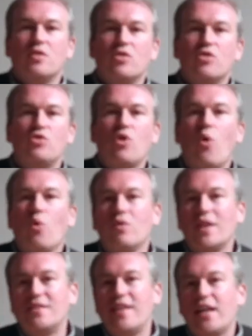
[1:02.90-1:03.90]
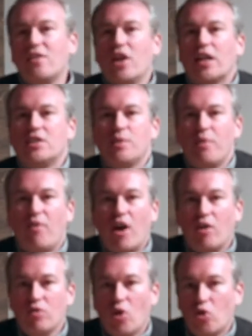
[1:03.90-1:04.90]
So let's take a look at some of
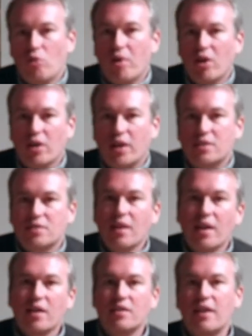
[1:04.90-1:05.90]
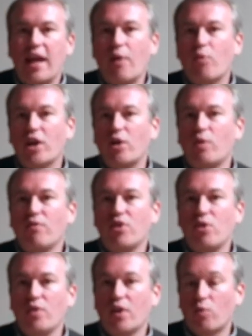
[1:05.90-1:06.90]
our local markets. Today we're going to
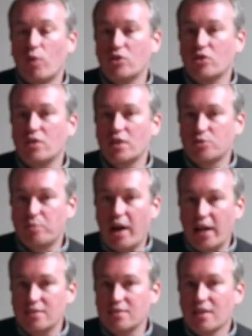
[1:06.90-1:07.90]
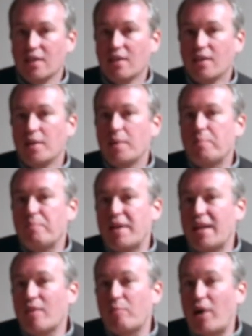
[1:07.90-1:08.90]
review the original list price,
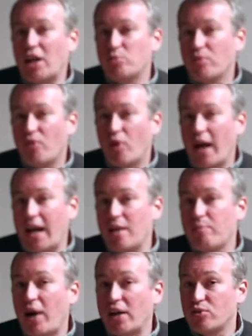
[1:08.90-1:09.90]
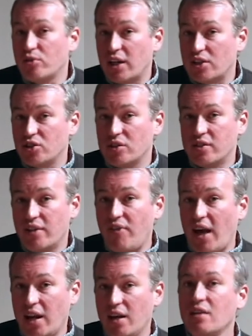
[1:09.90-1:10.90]
meaning the price before any price reductions, if
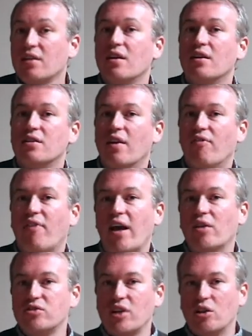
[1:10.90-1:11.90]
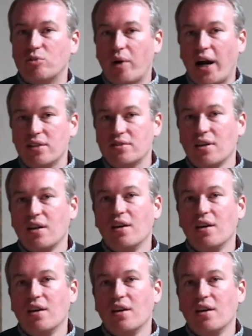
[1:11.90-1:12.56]
any, to the final sales price.